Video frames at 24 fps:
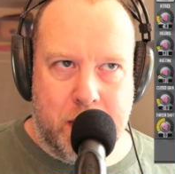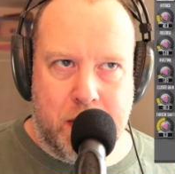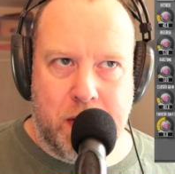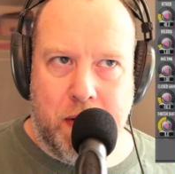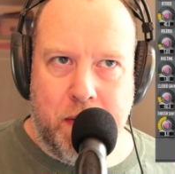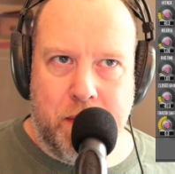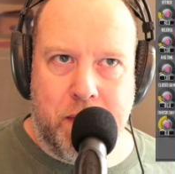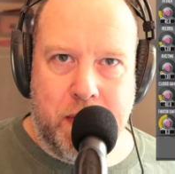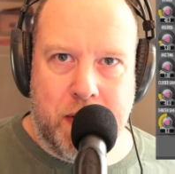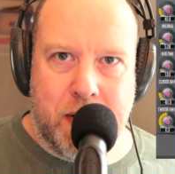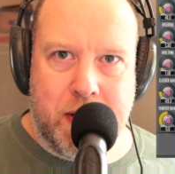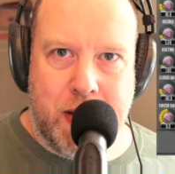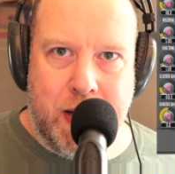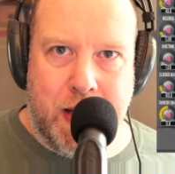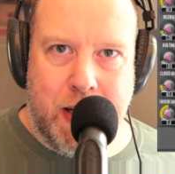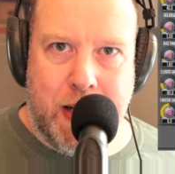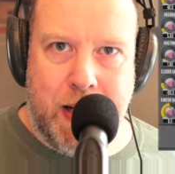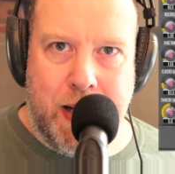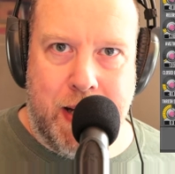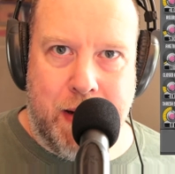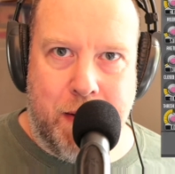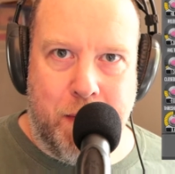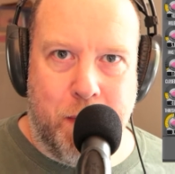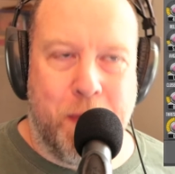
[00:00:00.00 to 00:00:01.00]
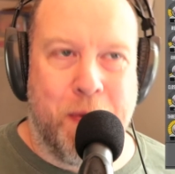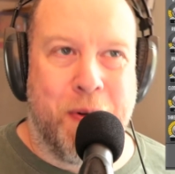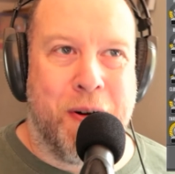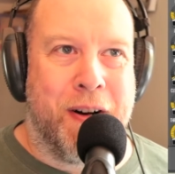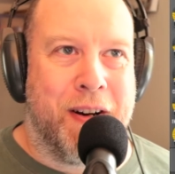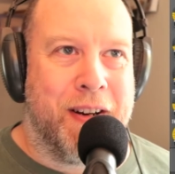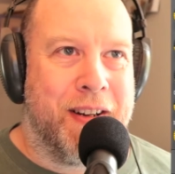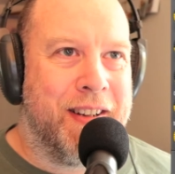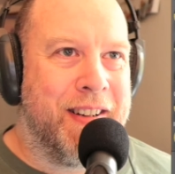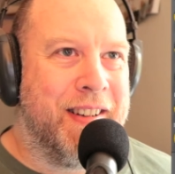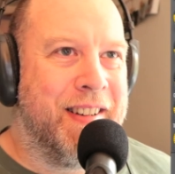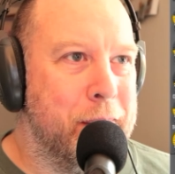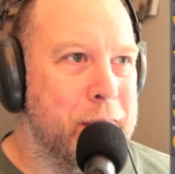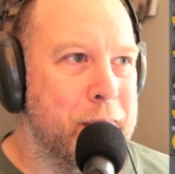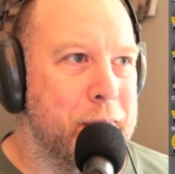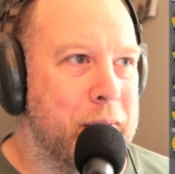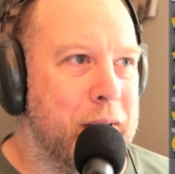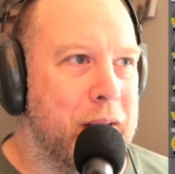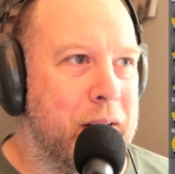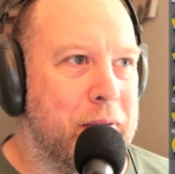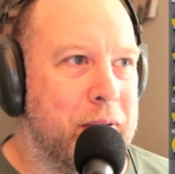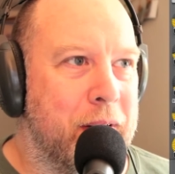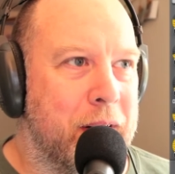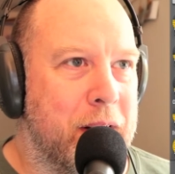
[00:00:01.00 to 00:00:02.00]
it's obviously clear why.
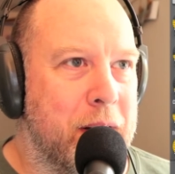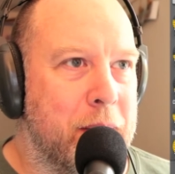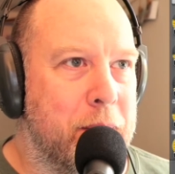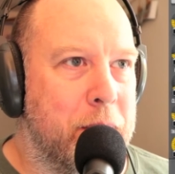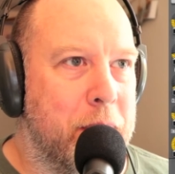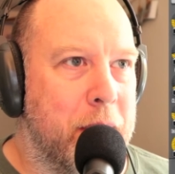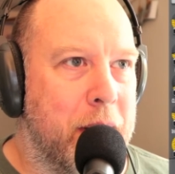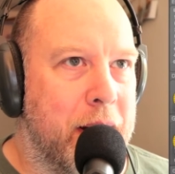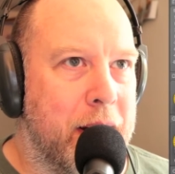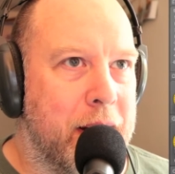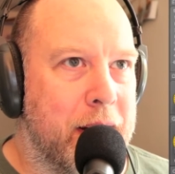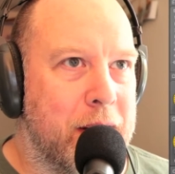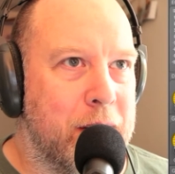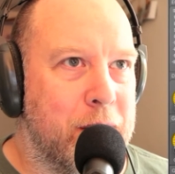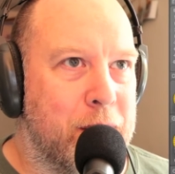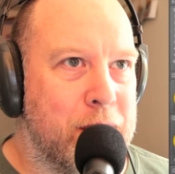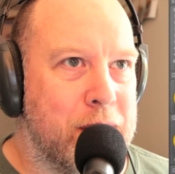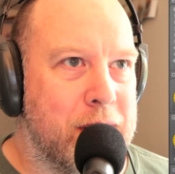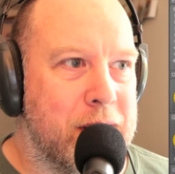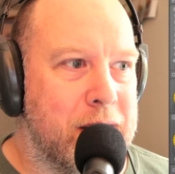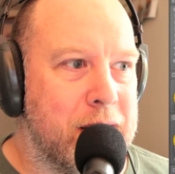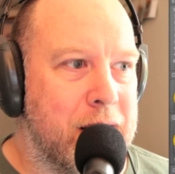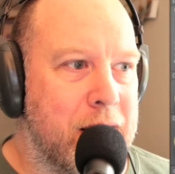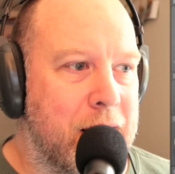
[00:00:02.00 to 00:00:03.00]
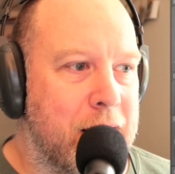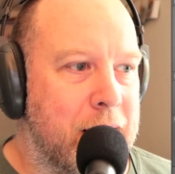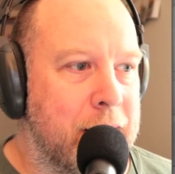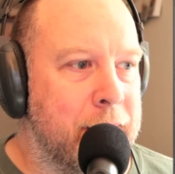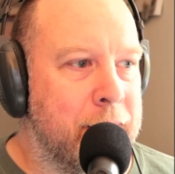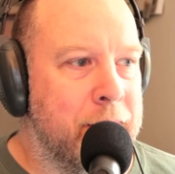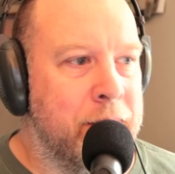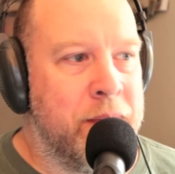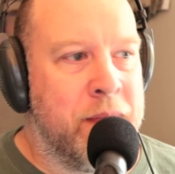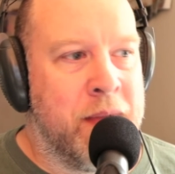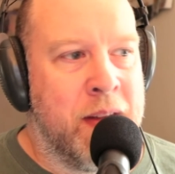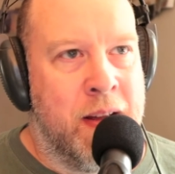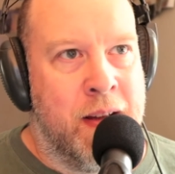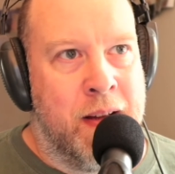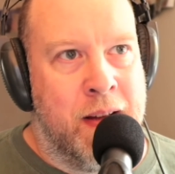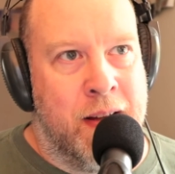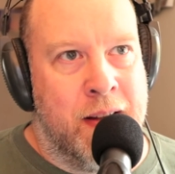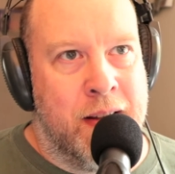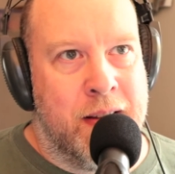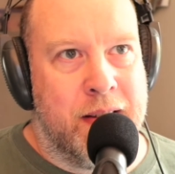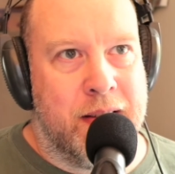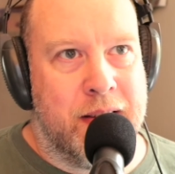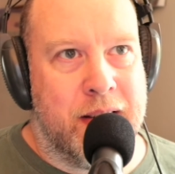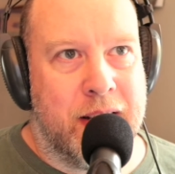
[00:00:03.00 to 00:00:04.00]
If I go back, you can see
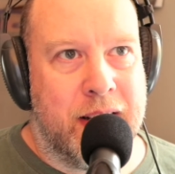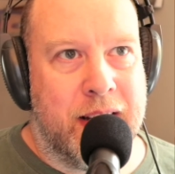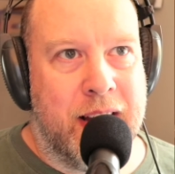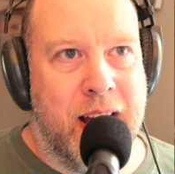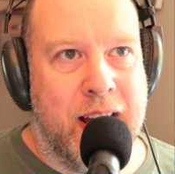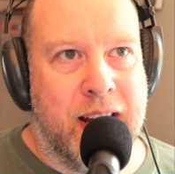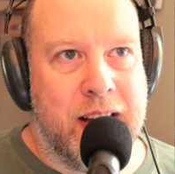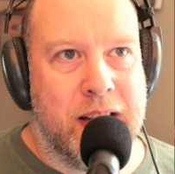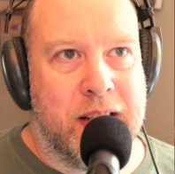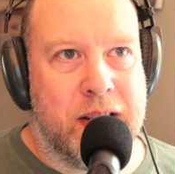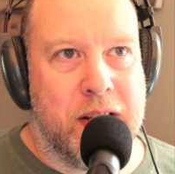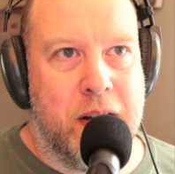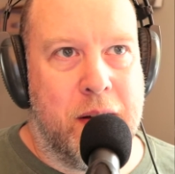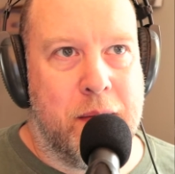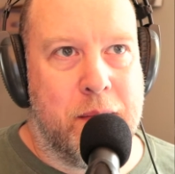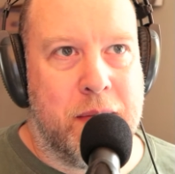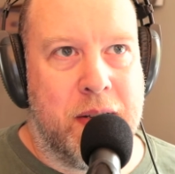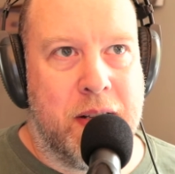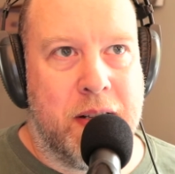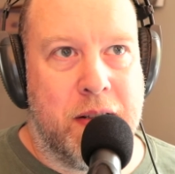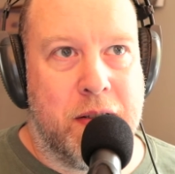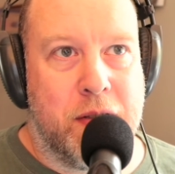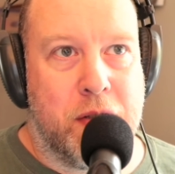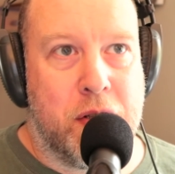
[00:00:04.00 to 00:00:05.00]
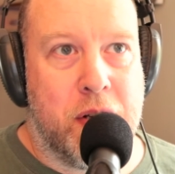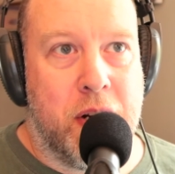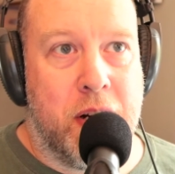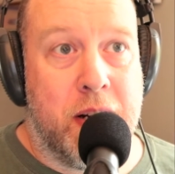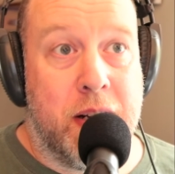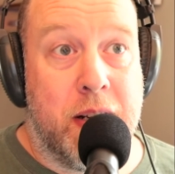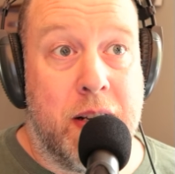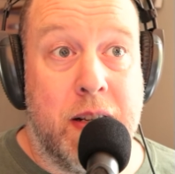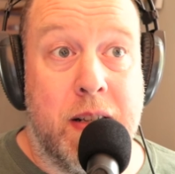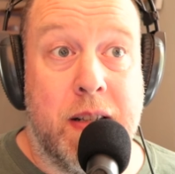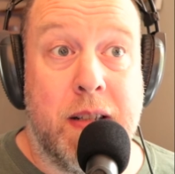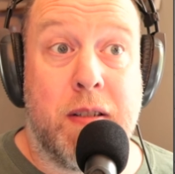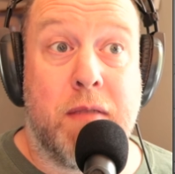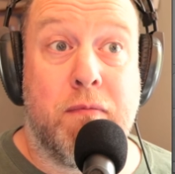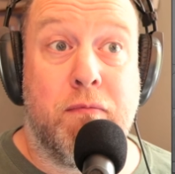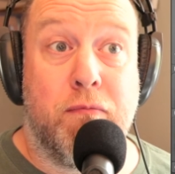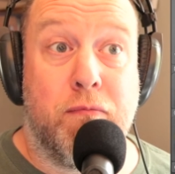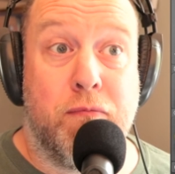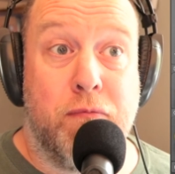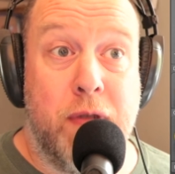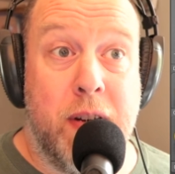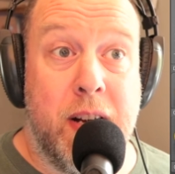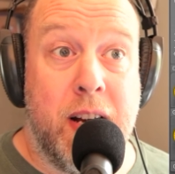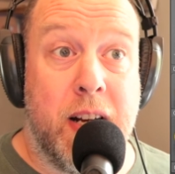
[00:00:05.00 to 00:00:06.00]
the gate is opening and shutting, and it's
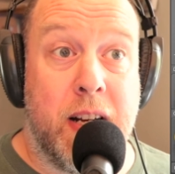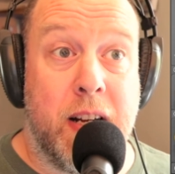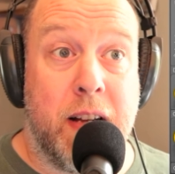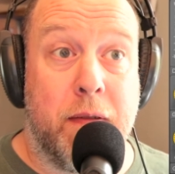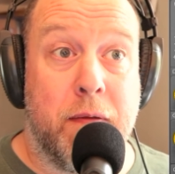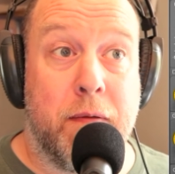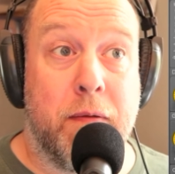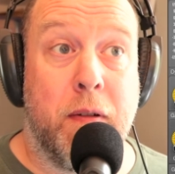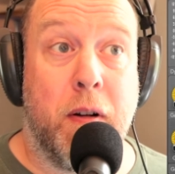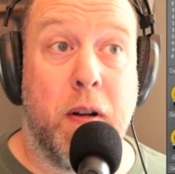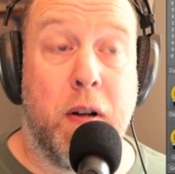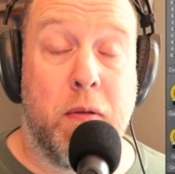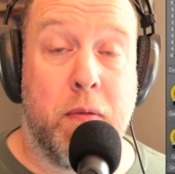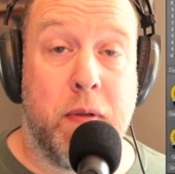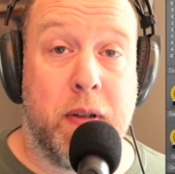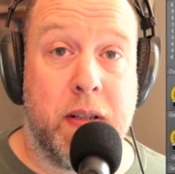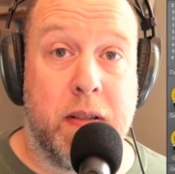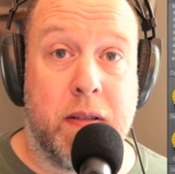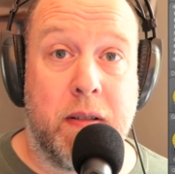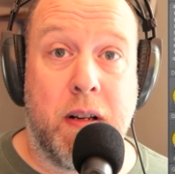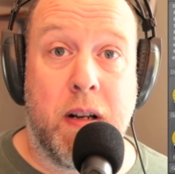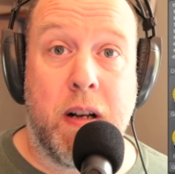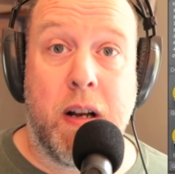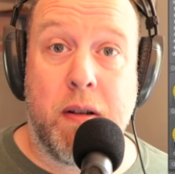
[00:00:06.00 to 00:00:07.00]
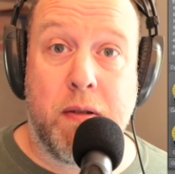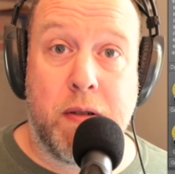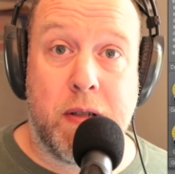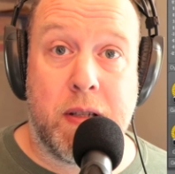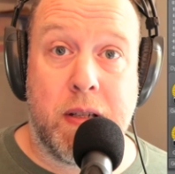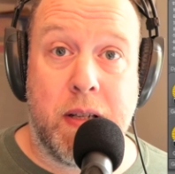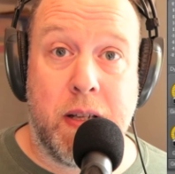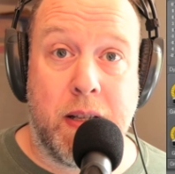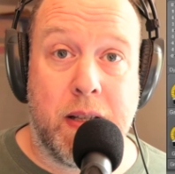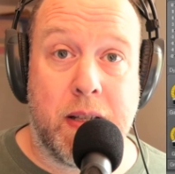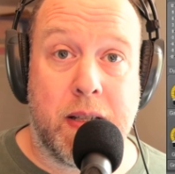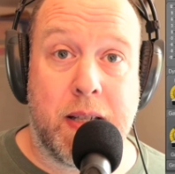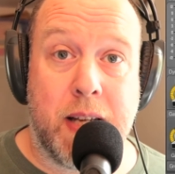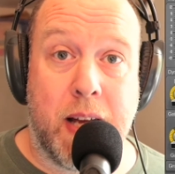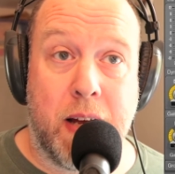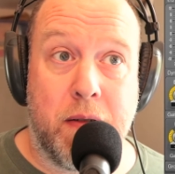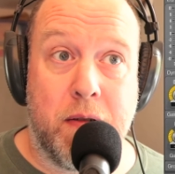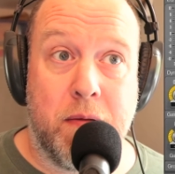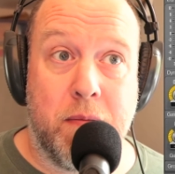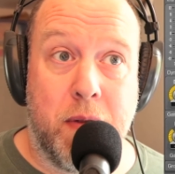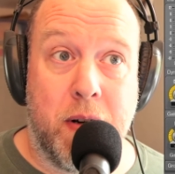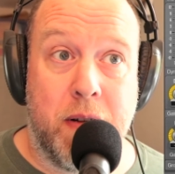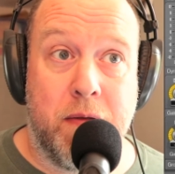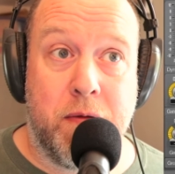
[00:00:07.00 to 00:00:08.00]
really following closely the
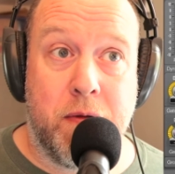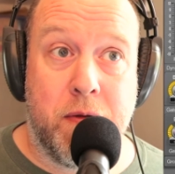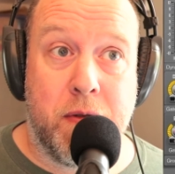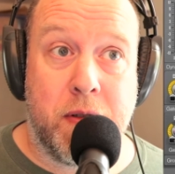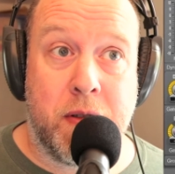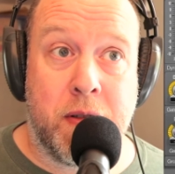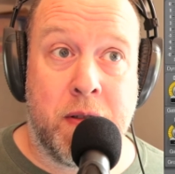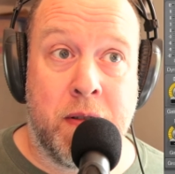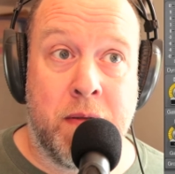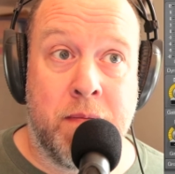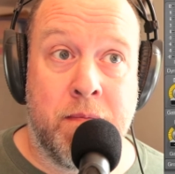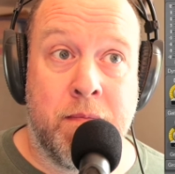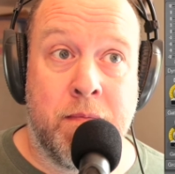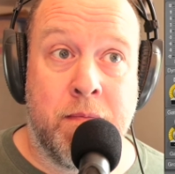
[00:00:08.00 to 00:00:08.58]
sound of my voice.